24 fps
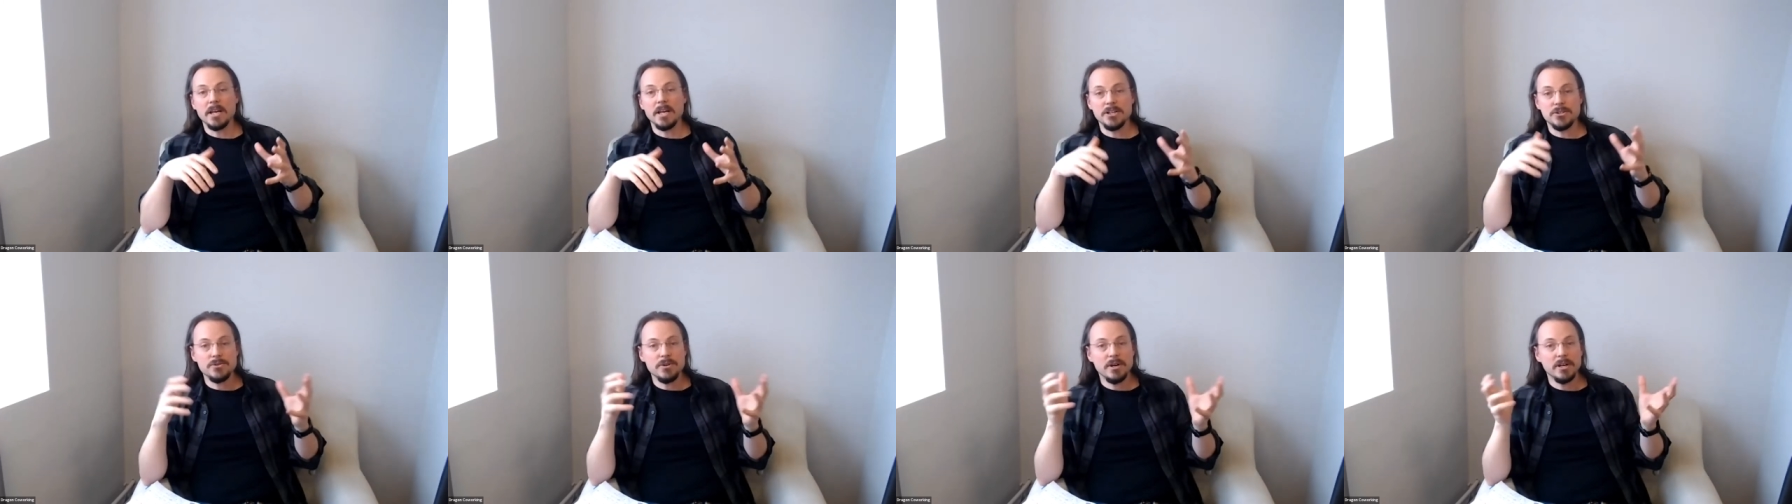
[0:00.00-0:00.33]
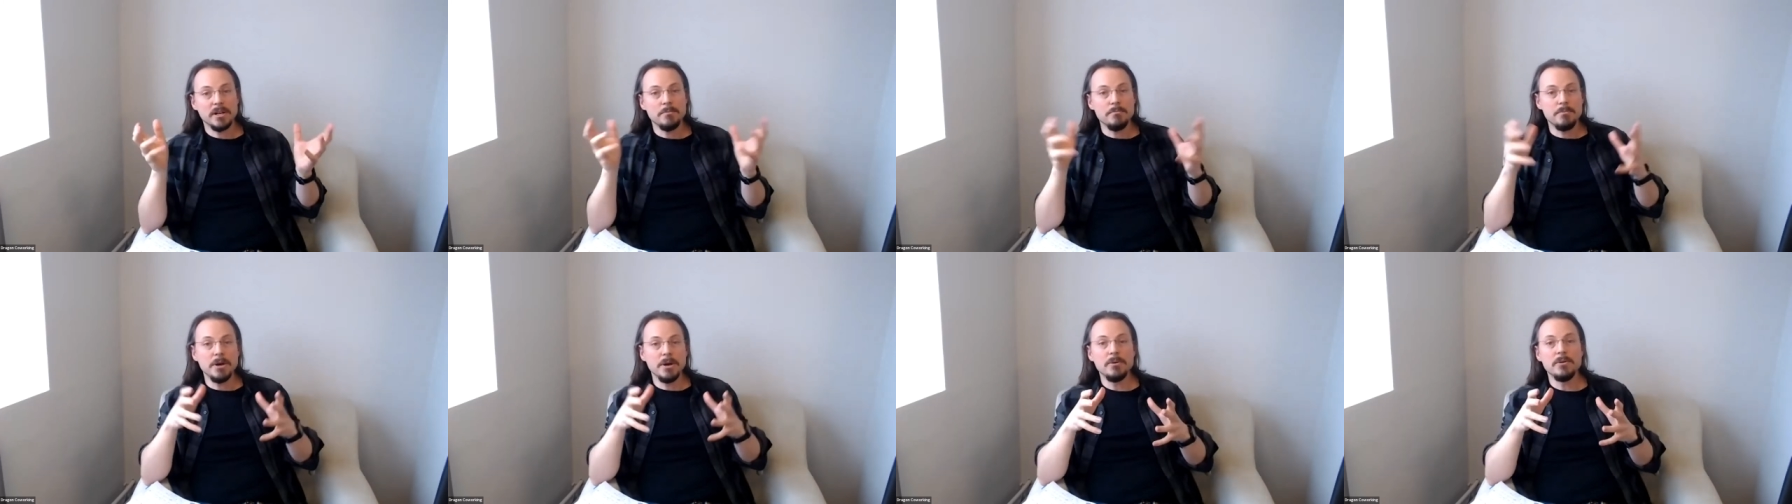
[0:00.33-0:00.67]
is trying
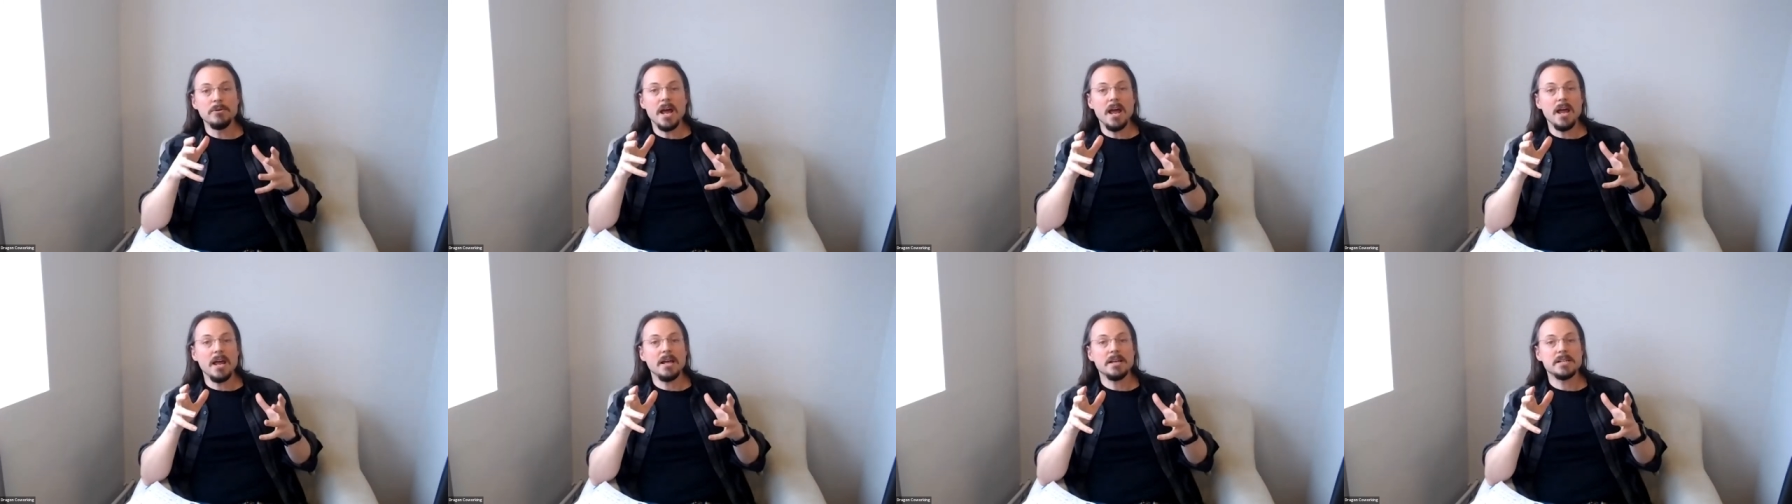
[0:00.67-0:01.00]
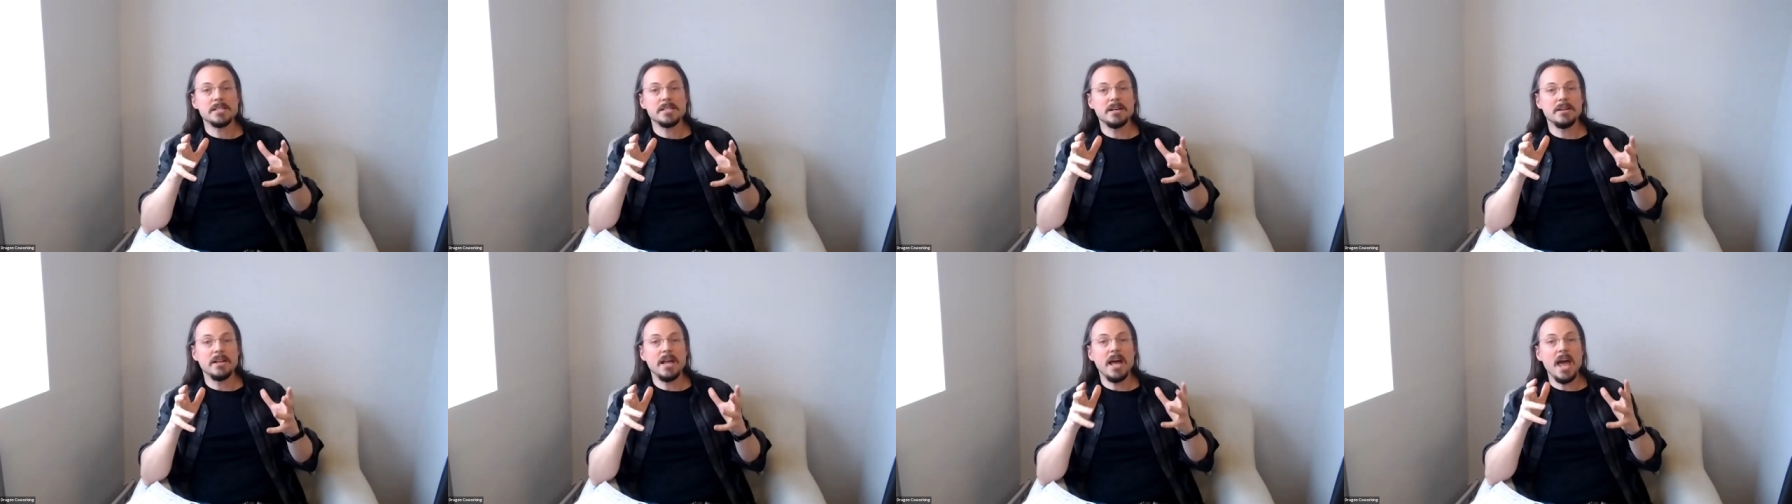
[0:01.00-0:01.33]
to build it
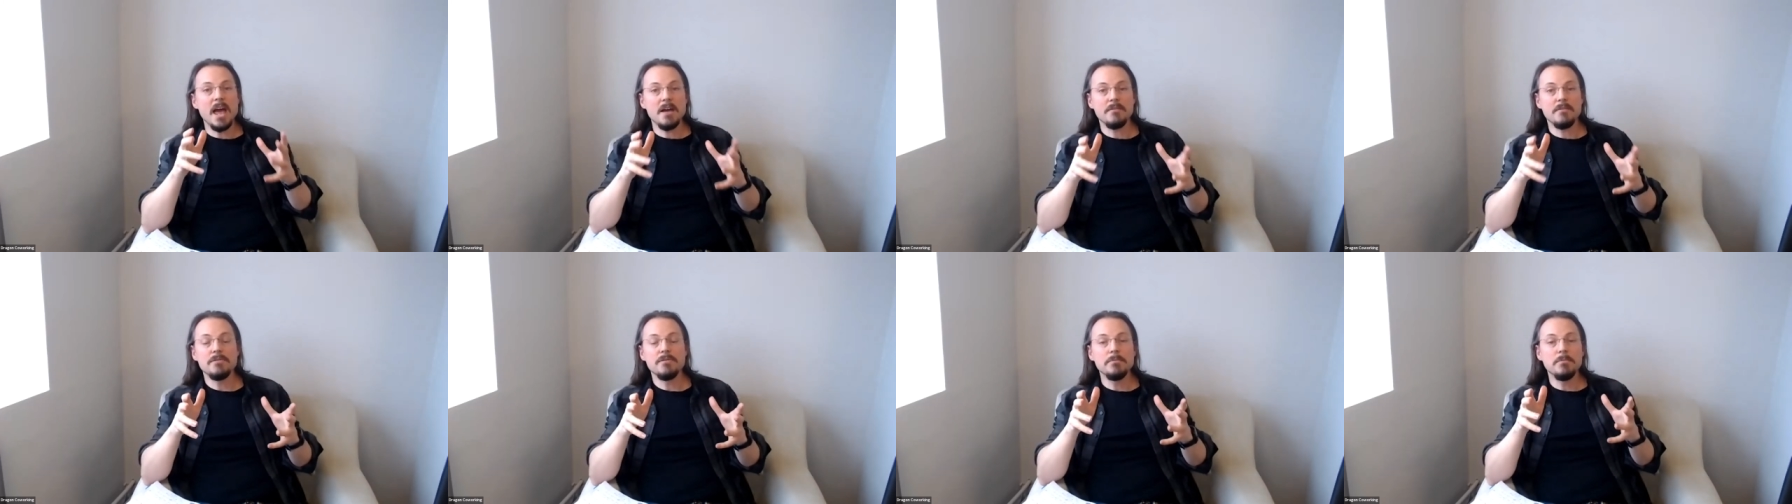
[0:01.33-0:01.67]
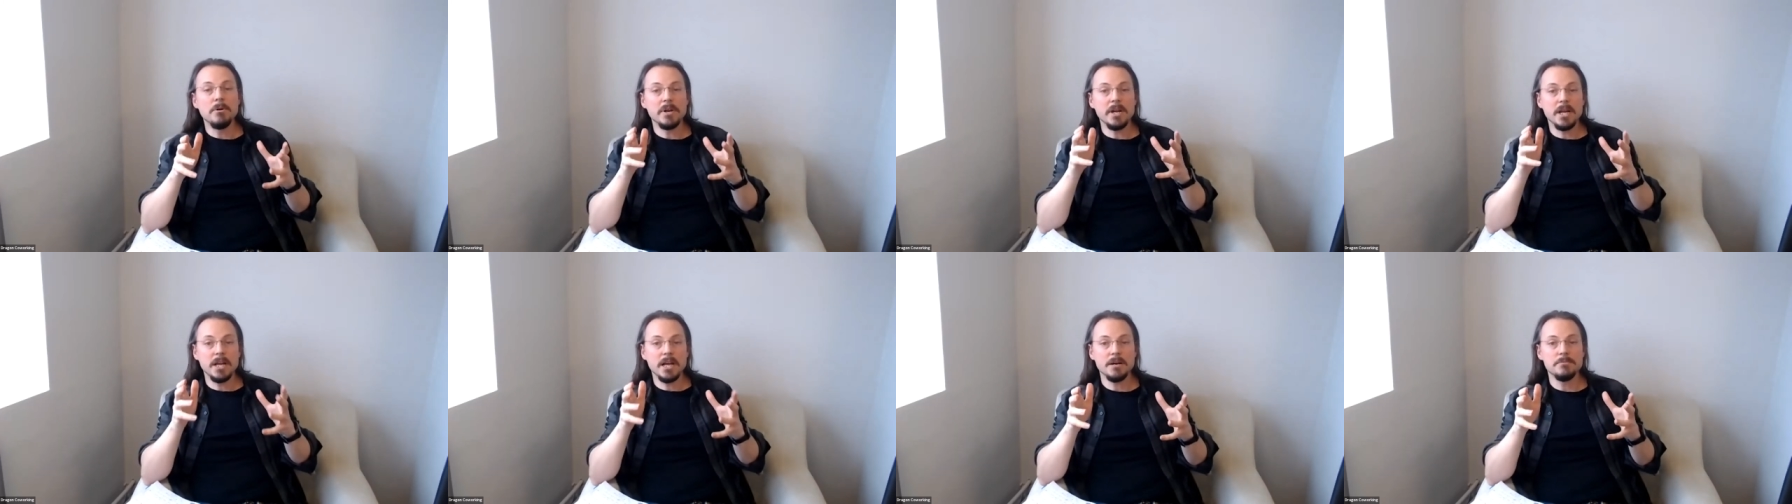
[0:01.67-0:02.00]
so that
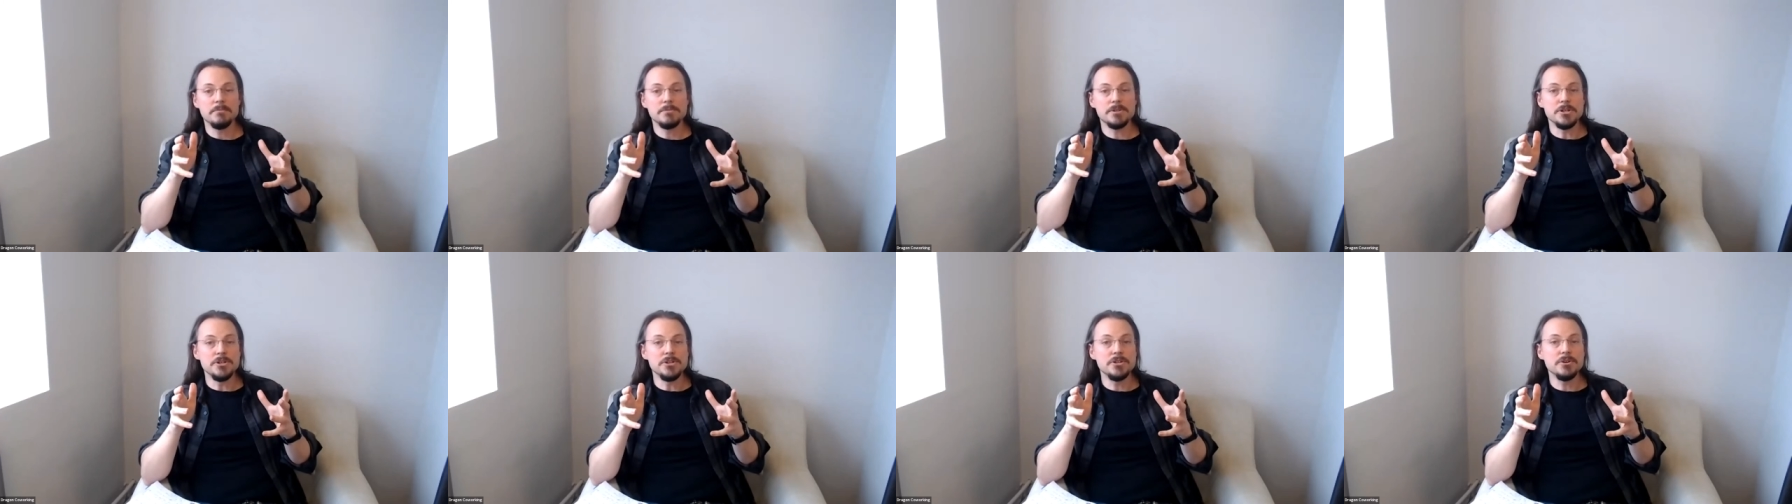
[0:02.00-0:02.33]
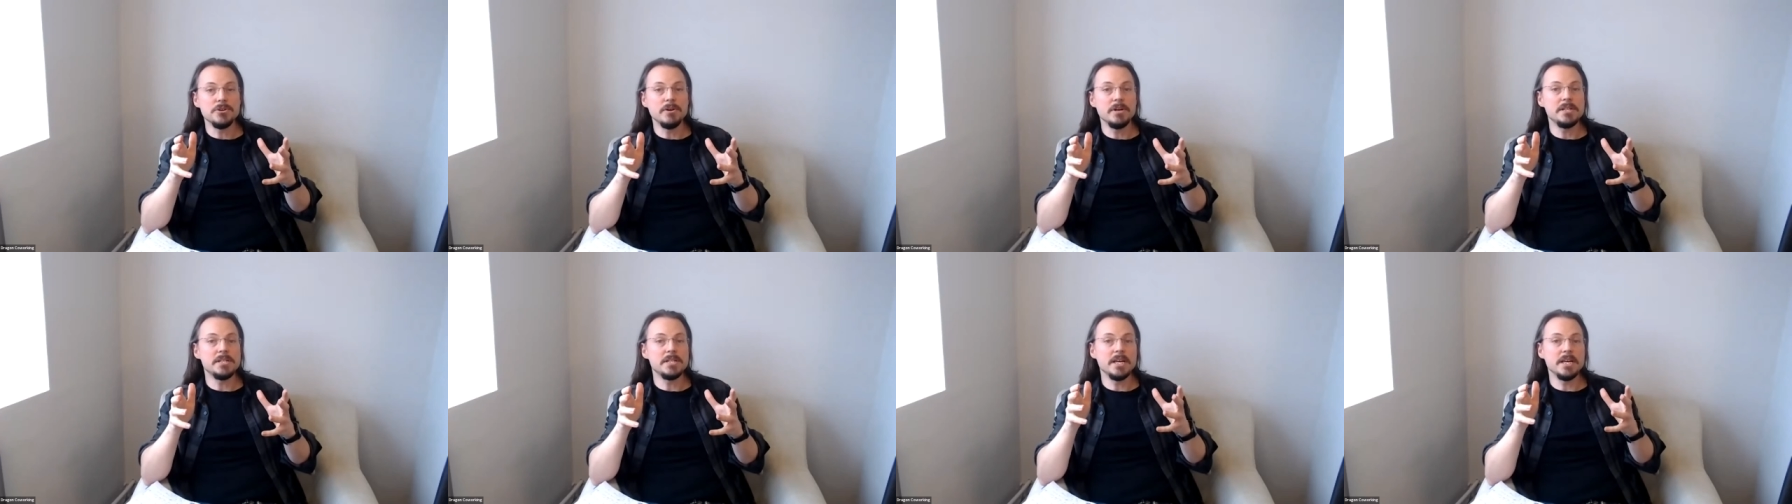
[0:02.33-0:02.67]
everybody comes and
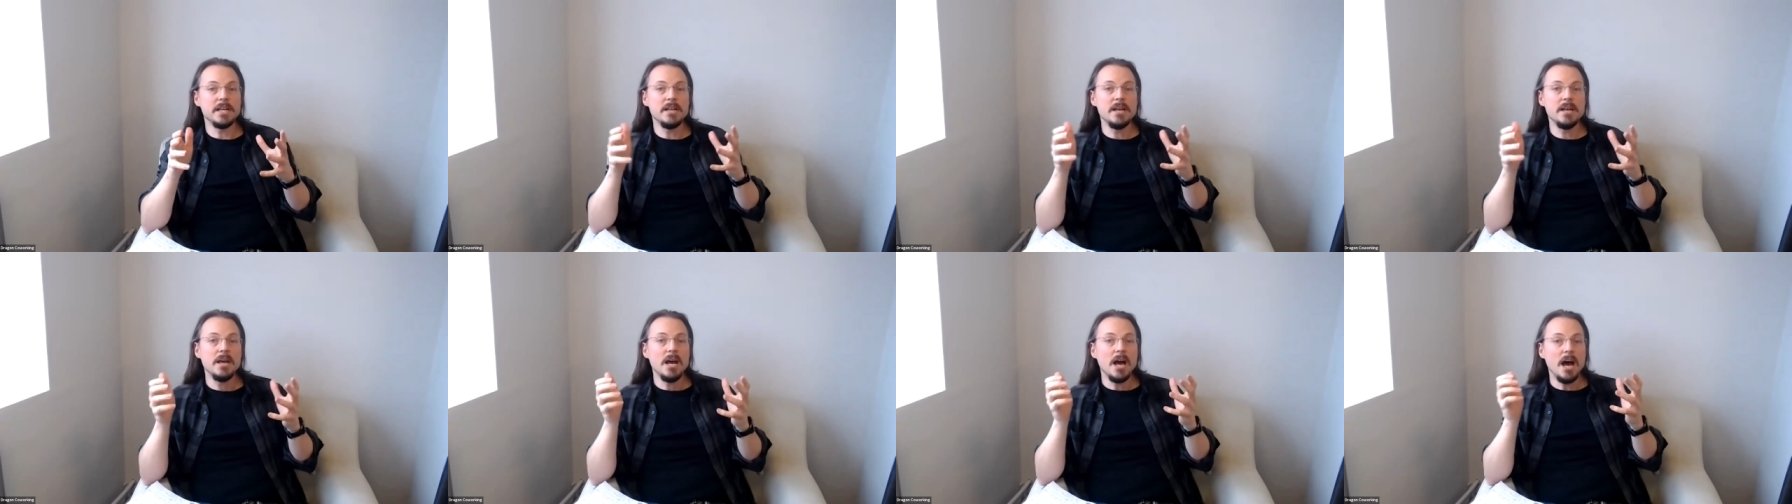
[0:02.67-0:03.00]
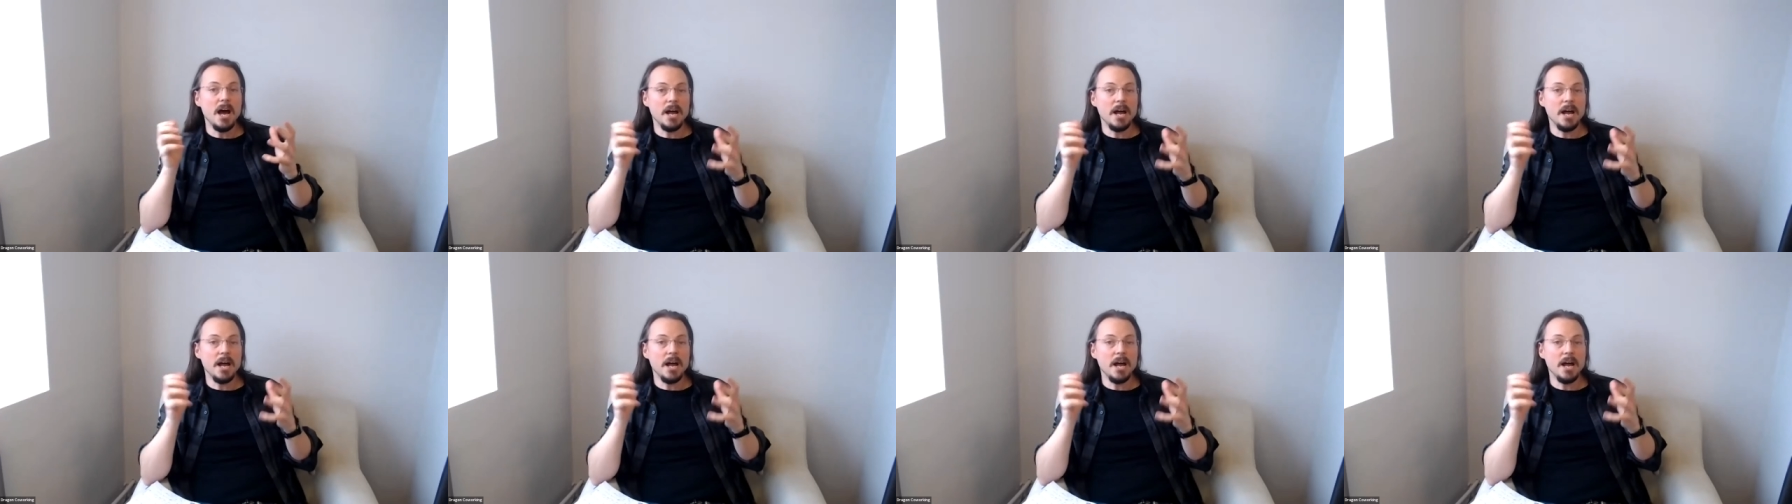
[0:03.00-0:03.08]
joins in,